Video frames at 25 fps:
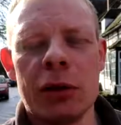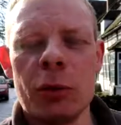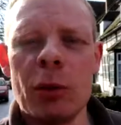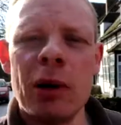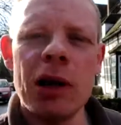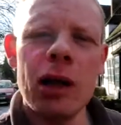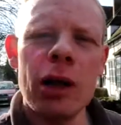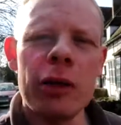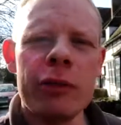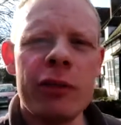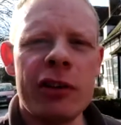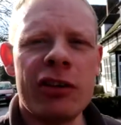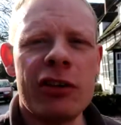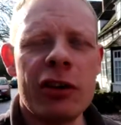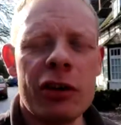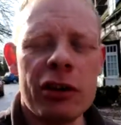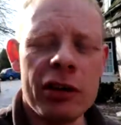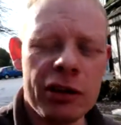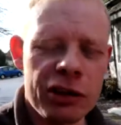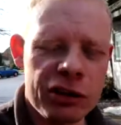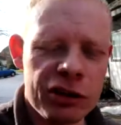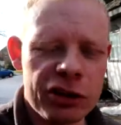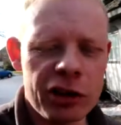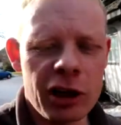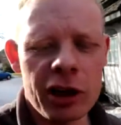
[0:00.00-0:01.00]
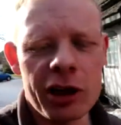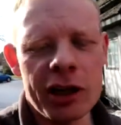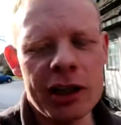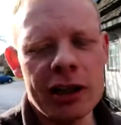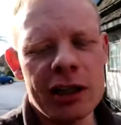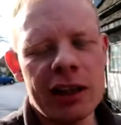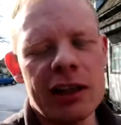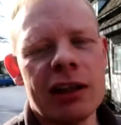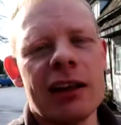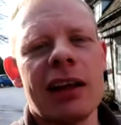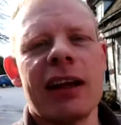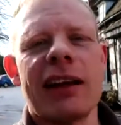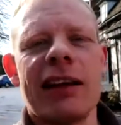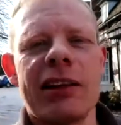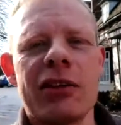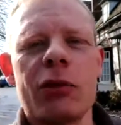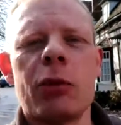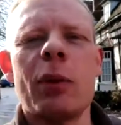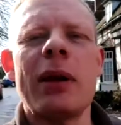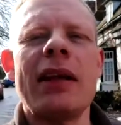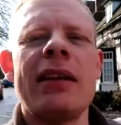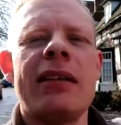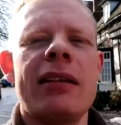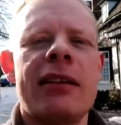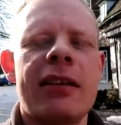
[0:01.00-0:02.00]
Well, the sun is shining and it's
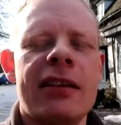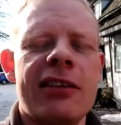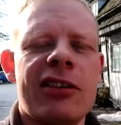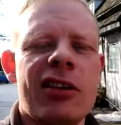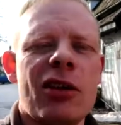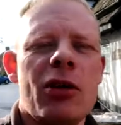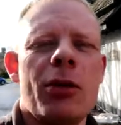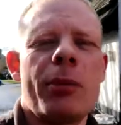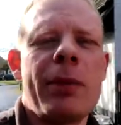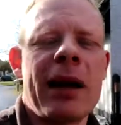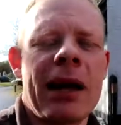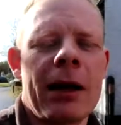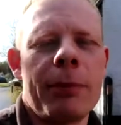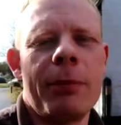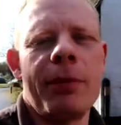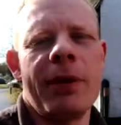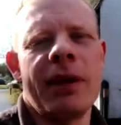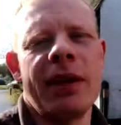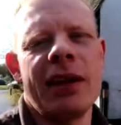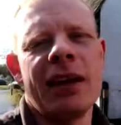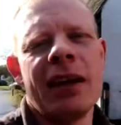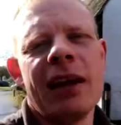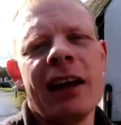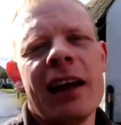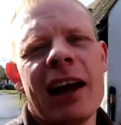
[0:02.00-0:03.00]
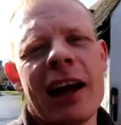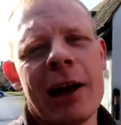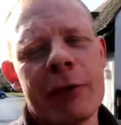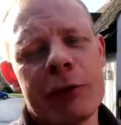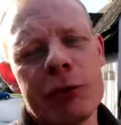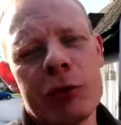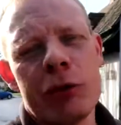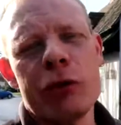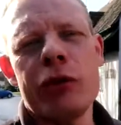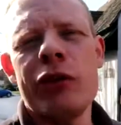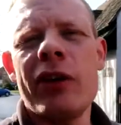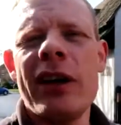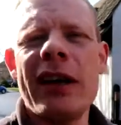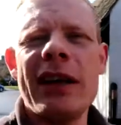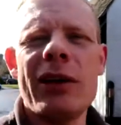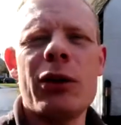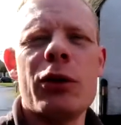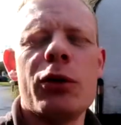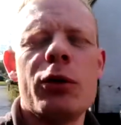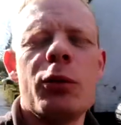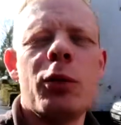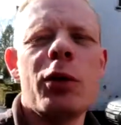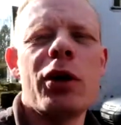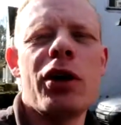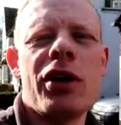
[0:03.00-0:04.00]
winter, so I'm happy. After a really
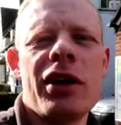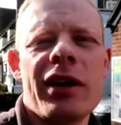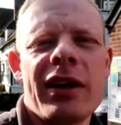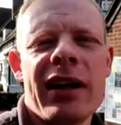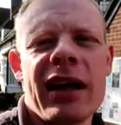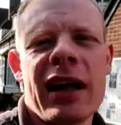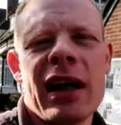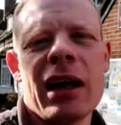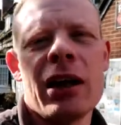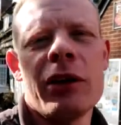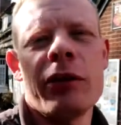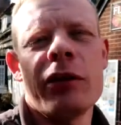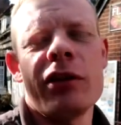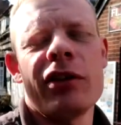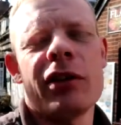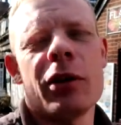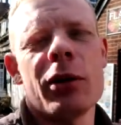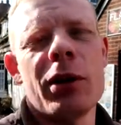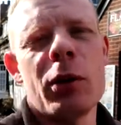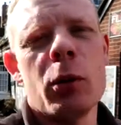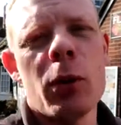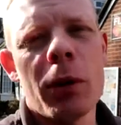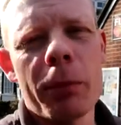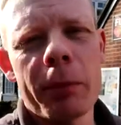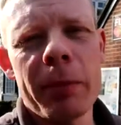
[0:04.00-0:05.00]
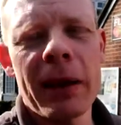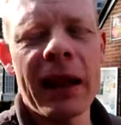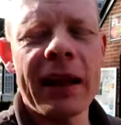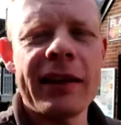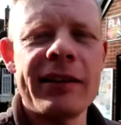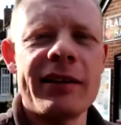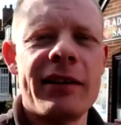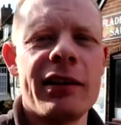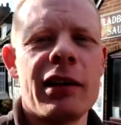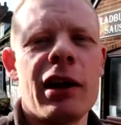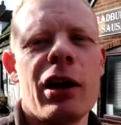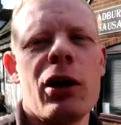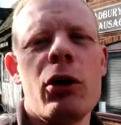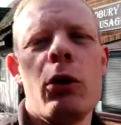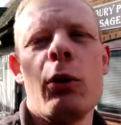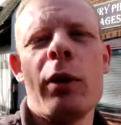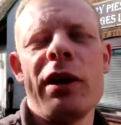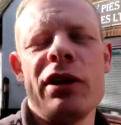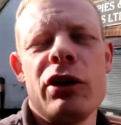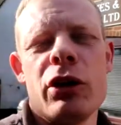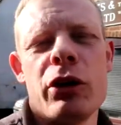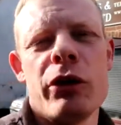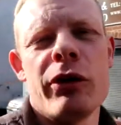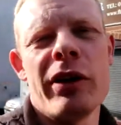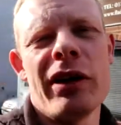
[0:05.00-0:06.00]
good workout, there's only one place to go
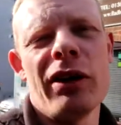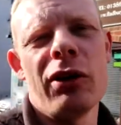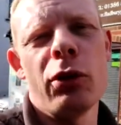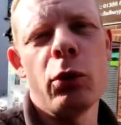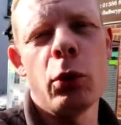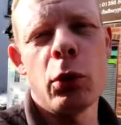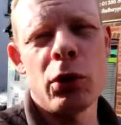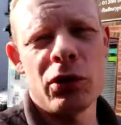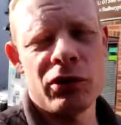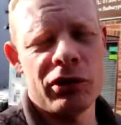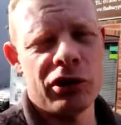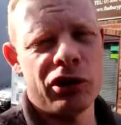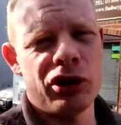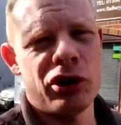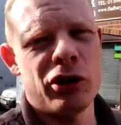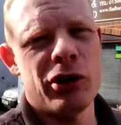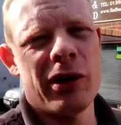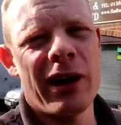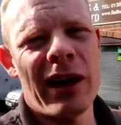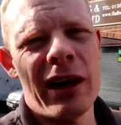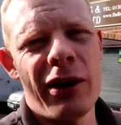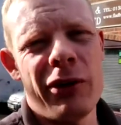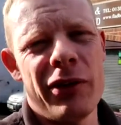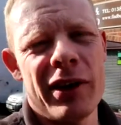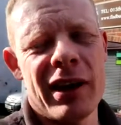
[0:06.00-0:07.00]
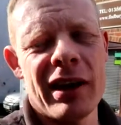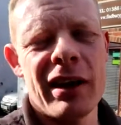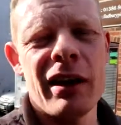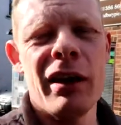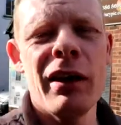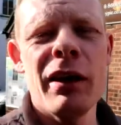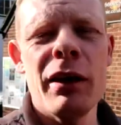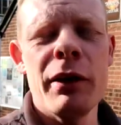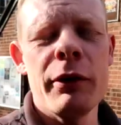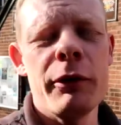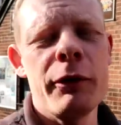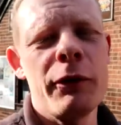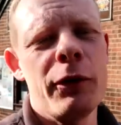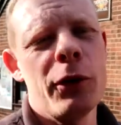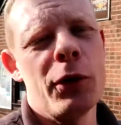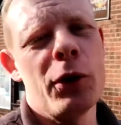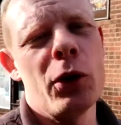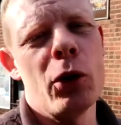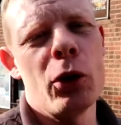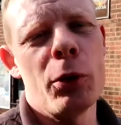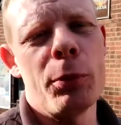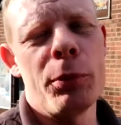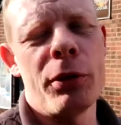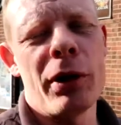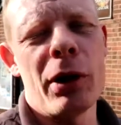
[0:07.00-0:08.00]
when you're in the Worcestershire area for
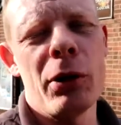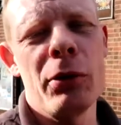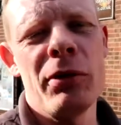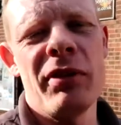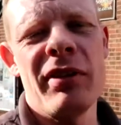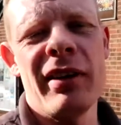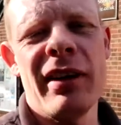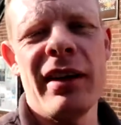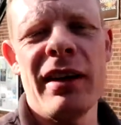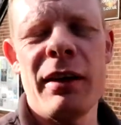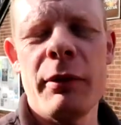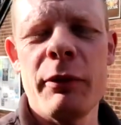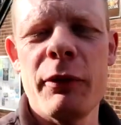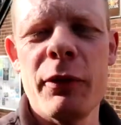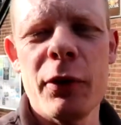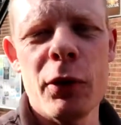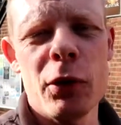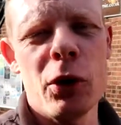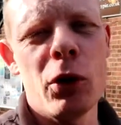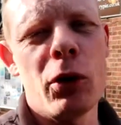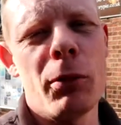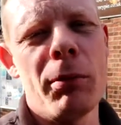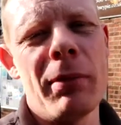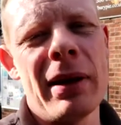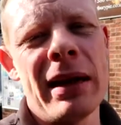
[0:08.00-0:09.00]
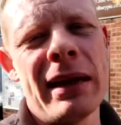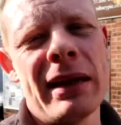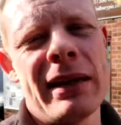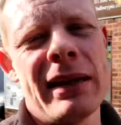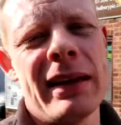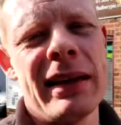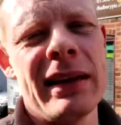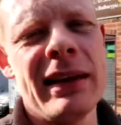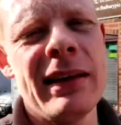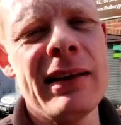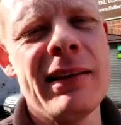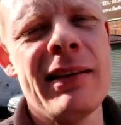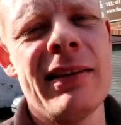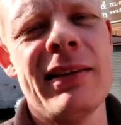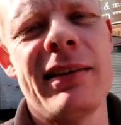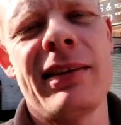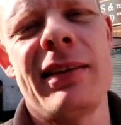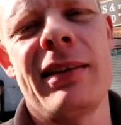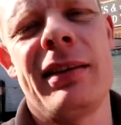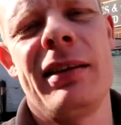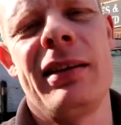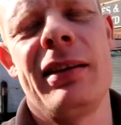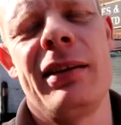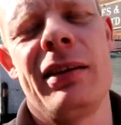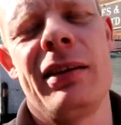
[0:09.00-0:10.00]
your protein and for your meat needs.